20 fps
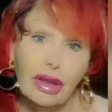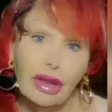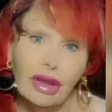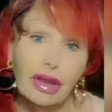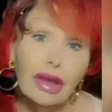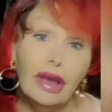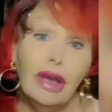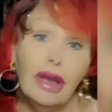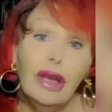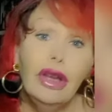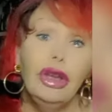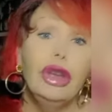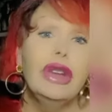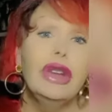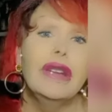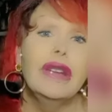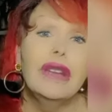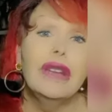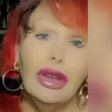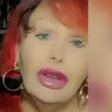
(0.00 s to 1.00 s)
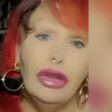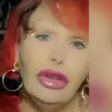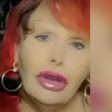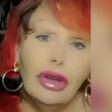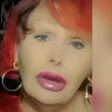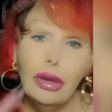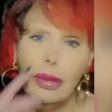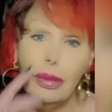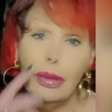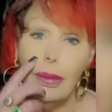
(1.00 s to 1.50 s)
You can get attention
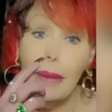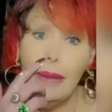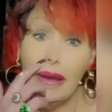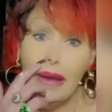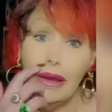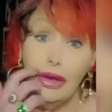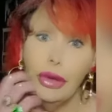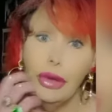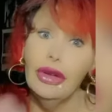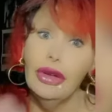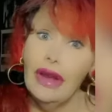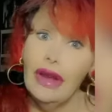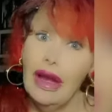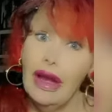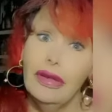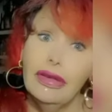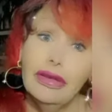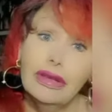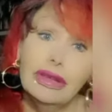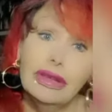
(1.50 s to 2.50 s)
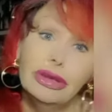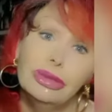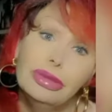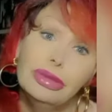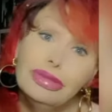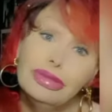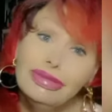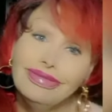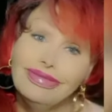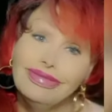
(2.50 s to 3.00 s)
by being yourself.
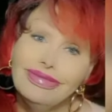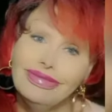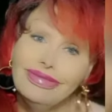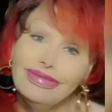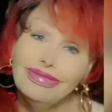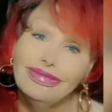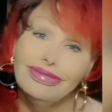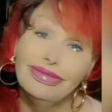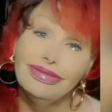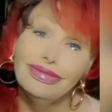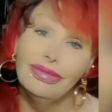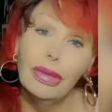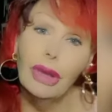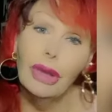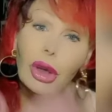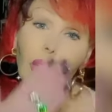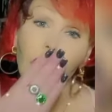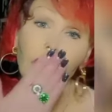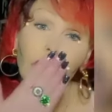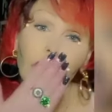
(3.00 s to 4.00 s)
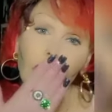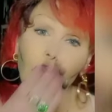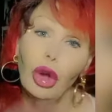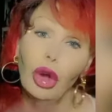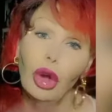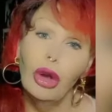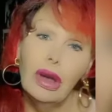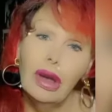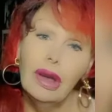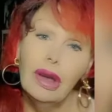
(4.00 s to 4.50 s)
And
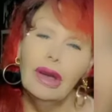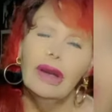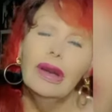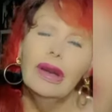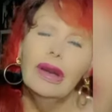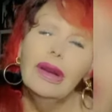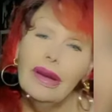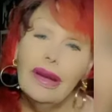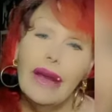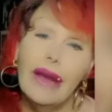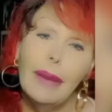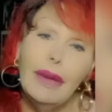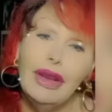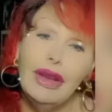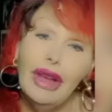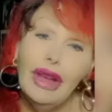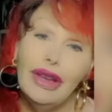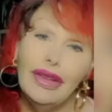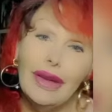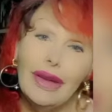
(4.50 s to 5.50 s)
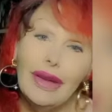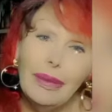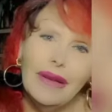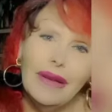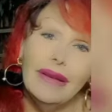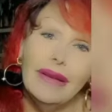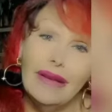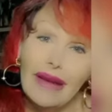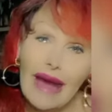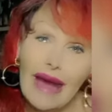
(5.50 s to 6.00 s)
I'm going to tell you something.
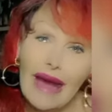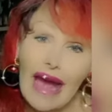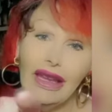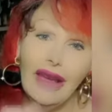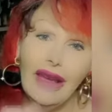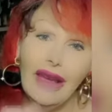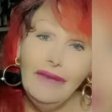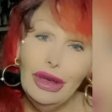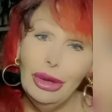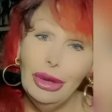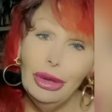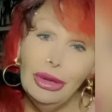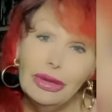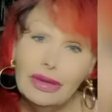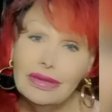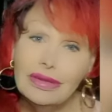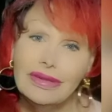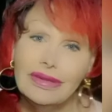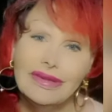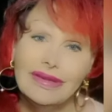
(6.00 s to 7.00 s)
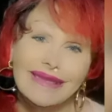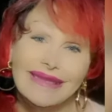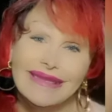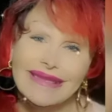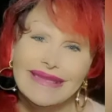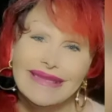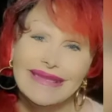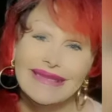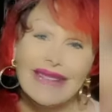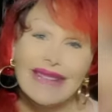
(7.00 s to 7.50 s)
I love you.
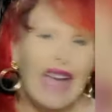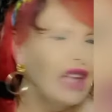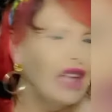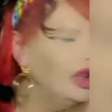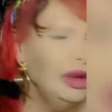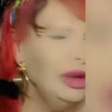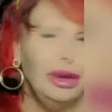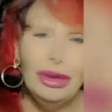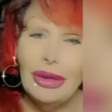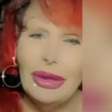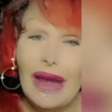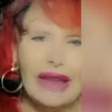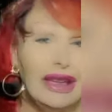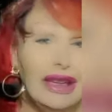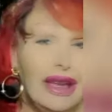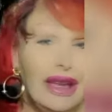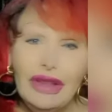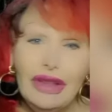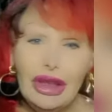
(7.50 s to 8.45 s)
I do. I love you.